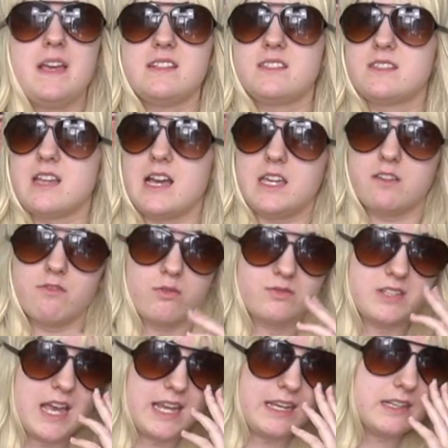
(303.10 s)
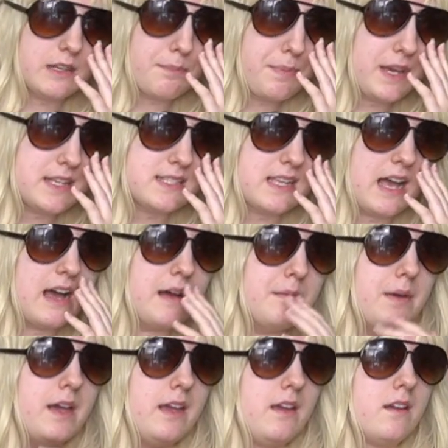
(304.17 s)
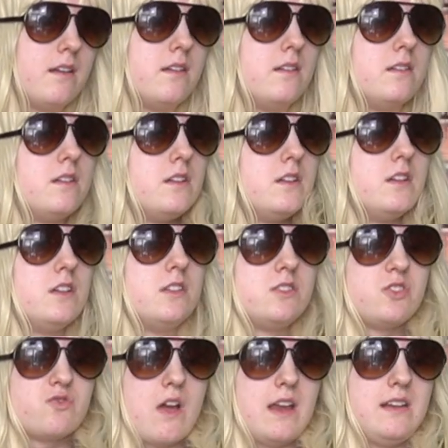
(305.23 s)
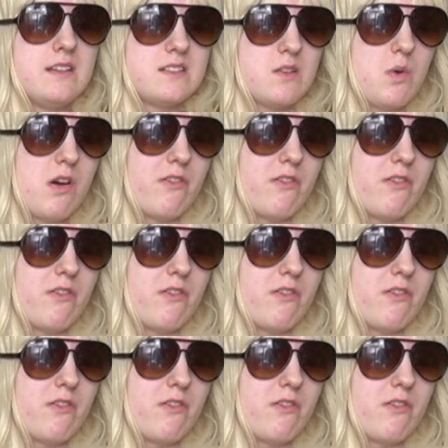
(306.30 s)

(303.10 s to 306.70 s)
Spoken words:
piss take. You're all taking the piss out of me. Straighteners are